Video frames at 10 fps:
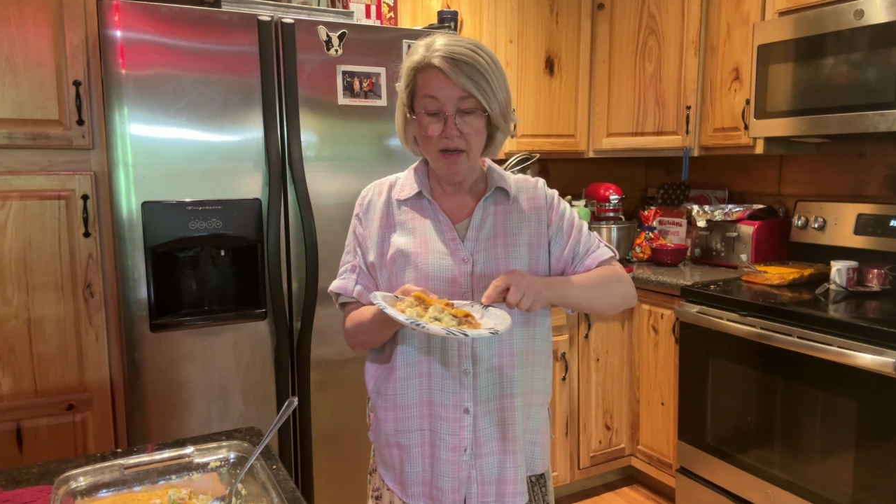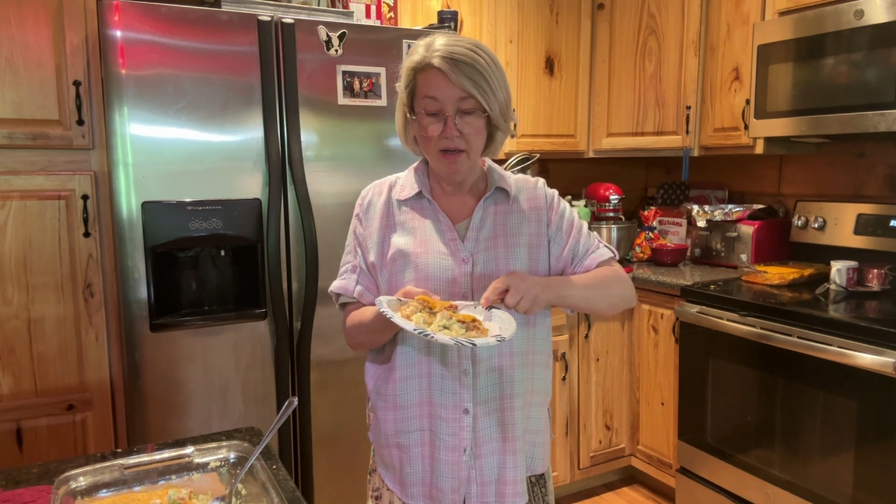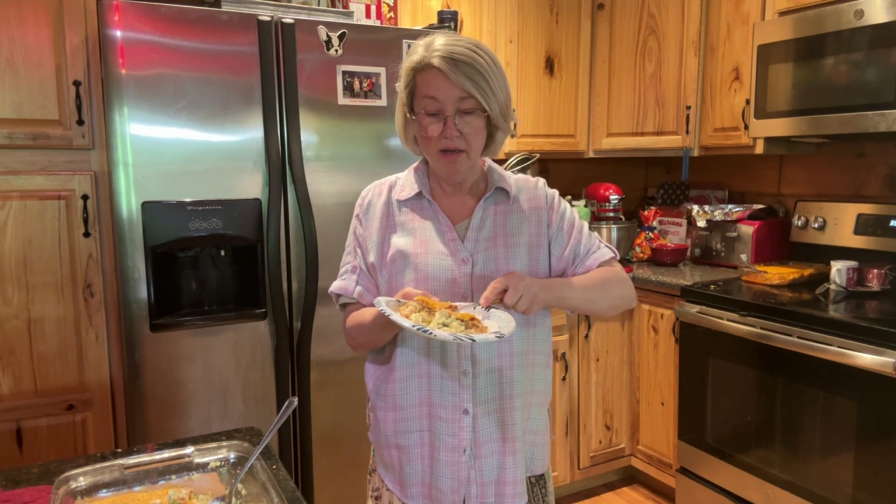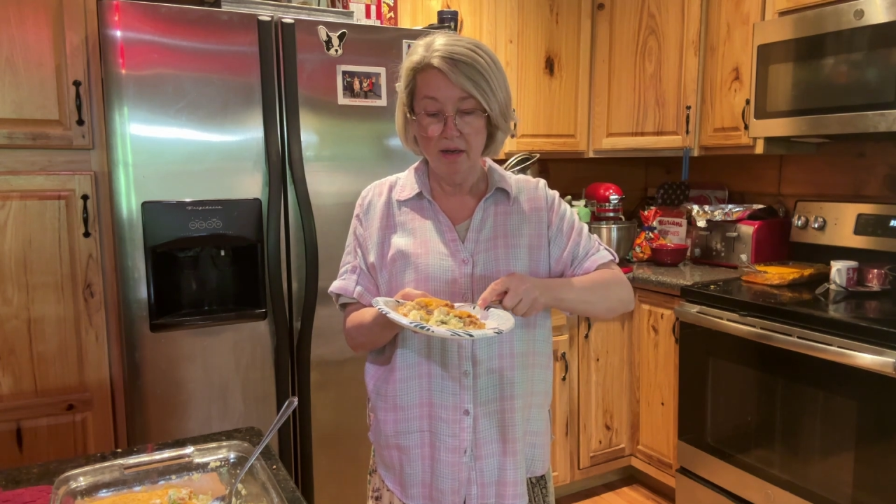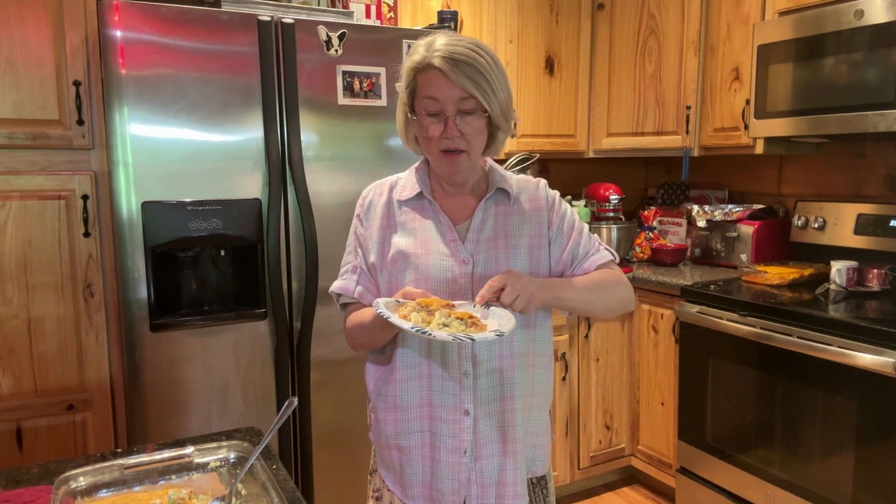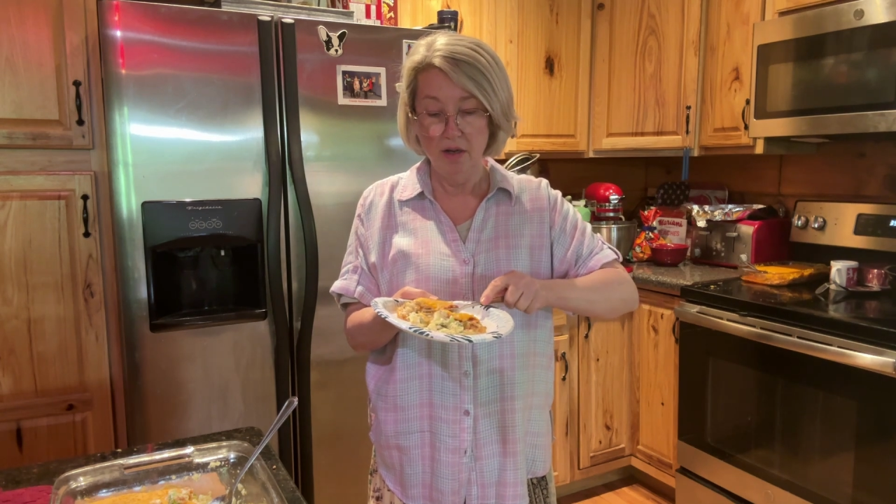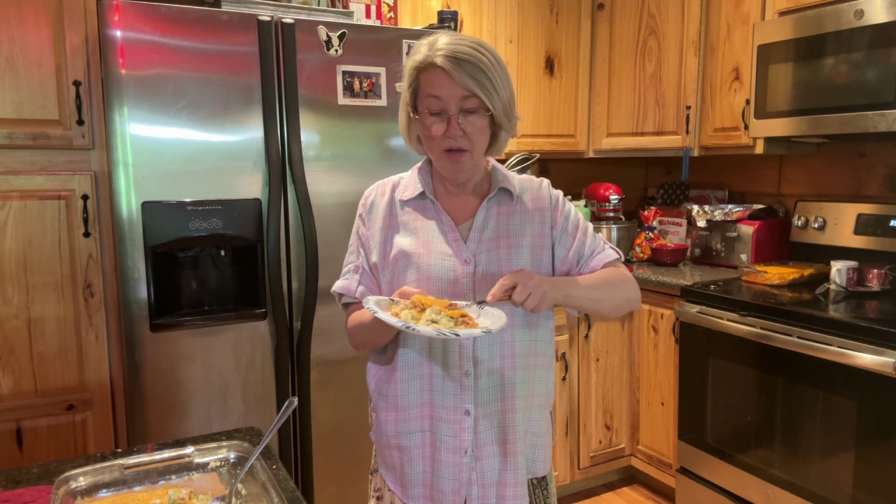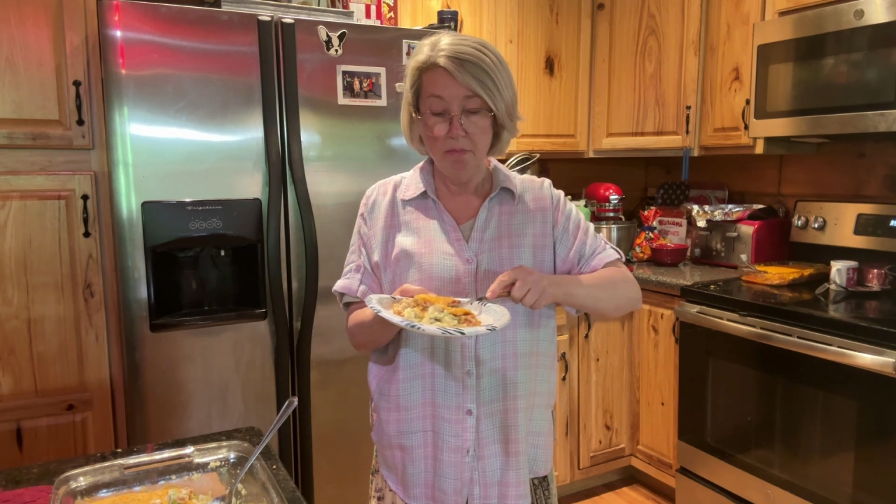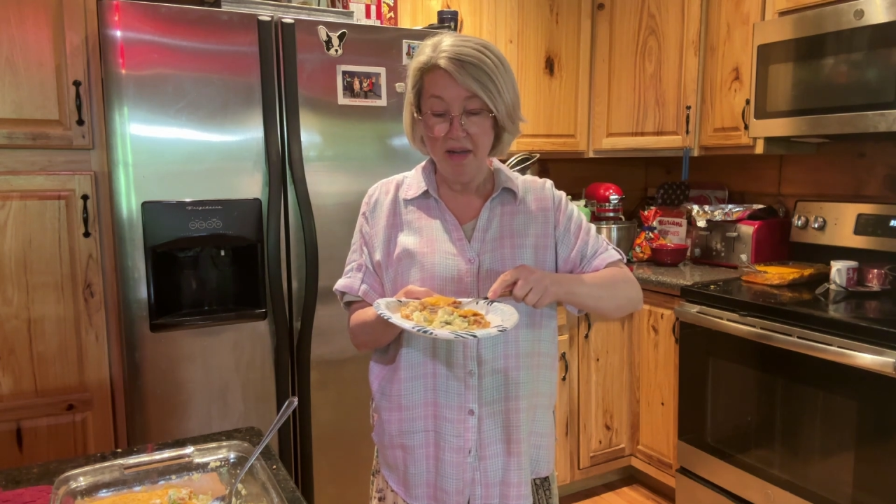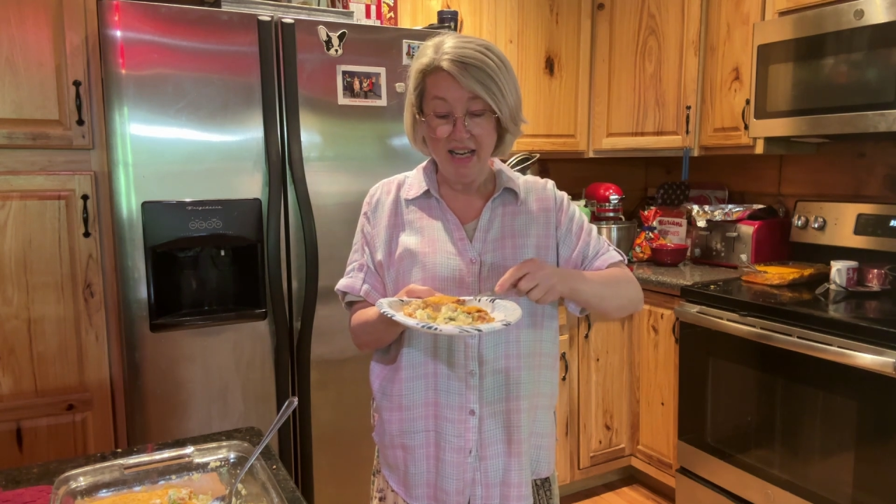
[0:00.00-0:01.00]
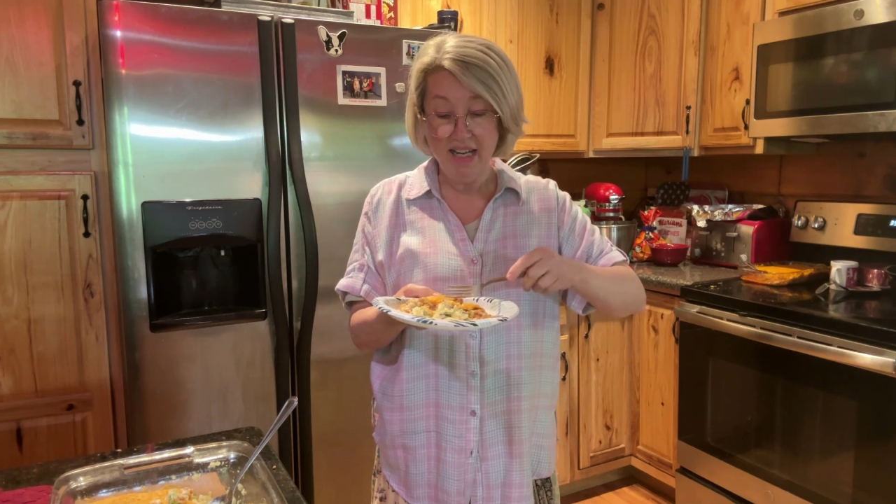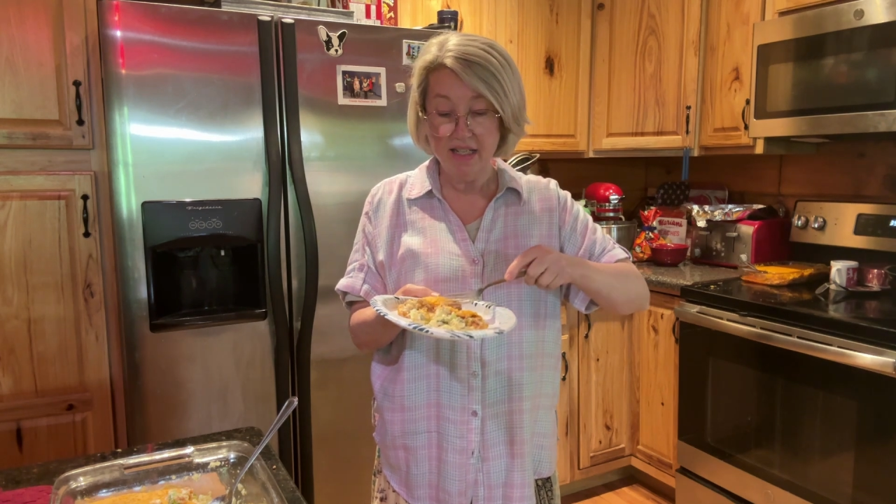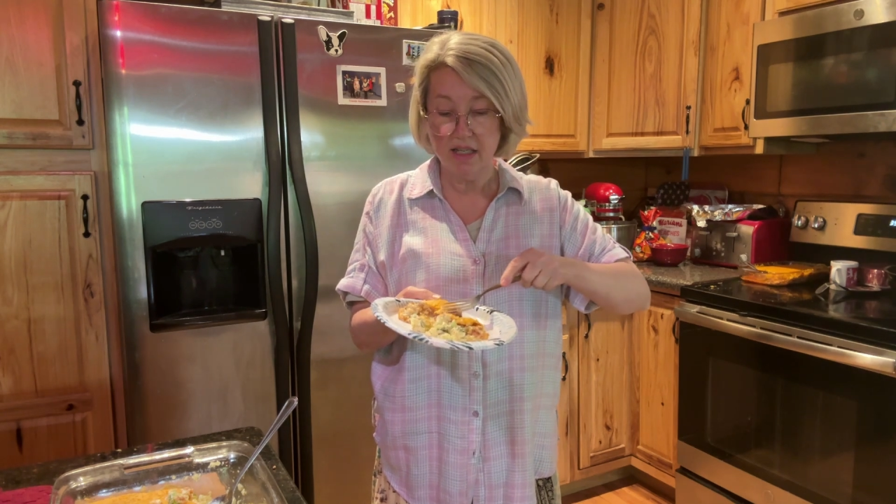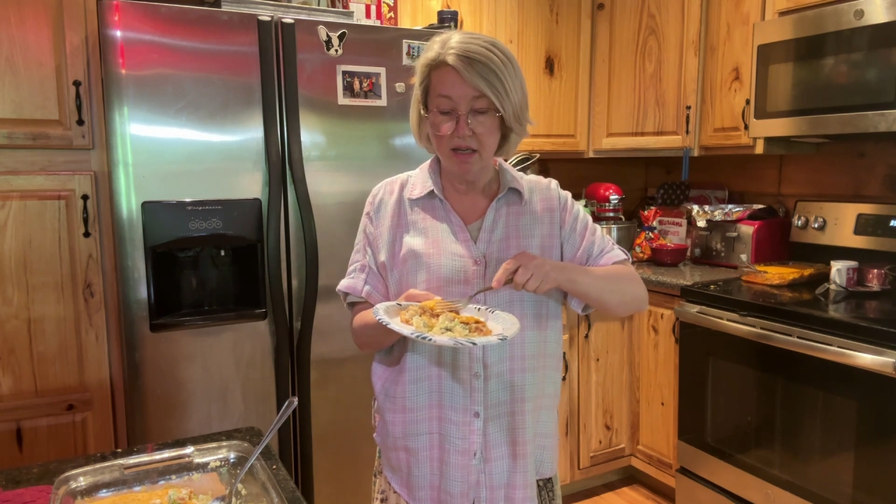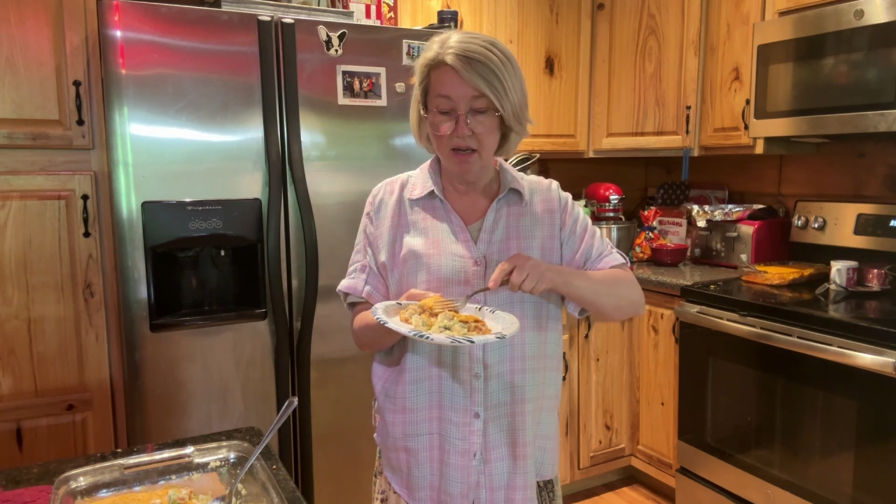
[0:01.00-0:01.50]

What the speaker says: and good meat.